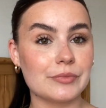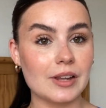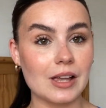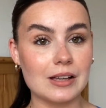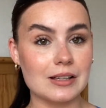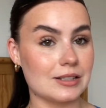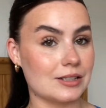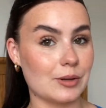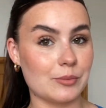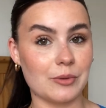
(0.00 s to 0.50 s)

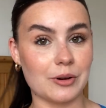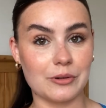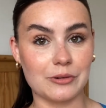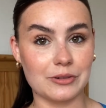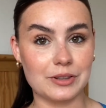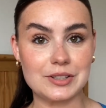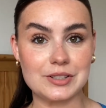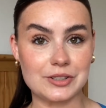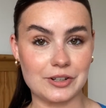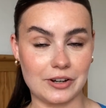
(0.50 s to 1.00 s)
somewhere on
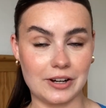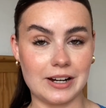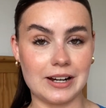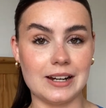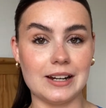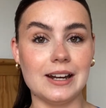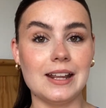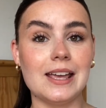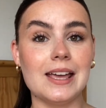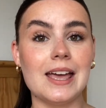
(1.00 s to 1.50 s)
the
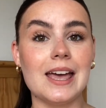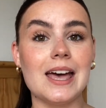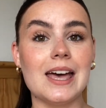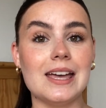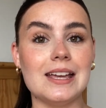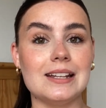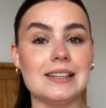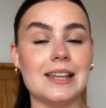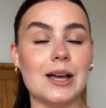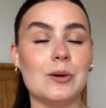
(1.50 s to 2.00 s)
screen.
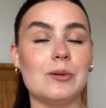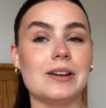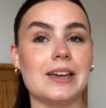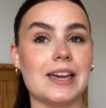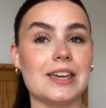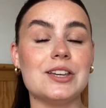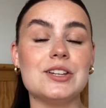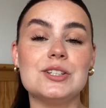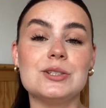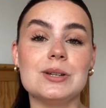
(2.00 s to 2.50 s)
And that will get
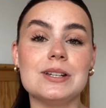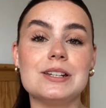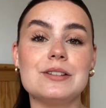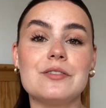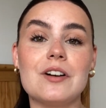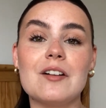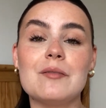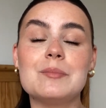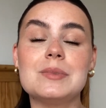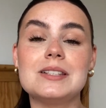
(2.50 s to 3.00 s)
you
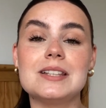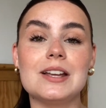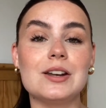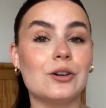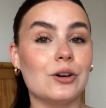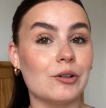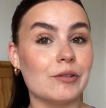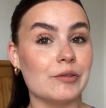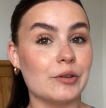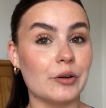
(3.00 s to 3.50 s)
25%
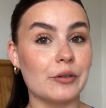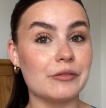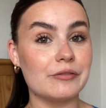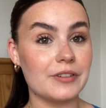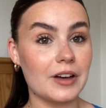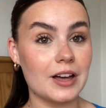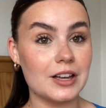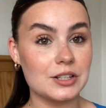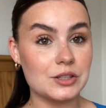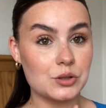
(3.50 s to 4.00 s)
off your
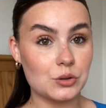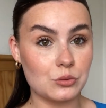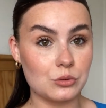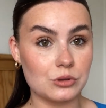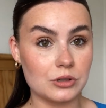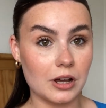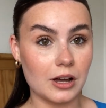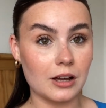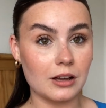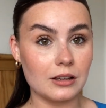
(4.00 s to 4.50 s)
first
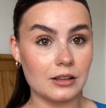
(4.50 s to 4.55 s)
order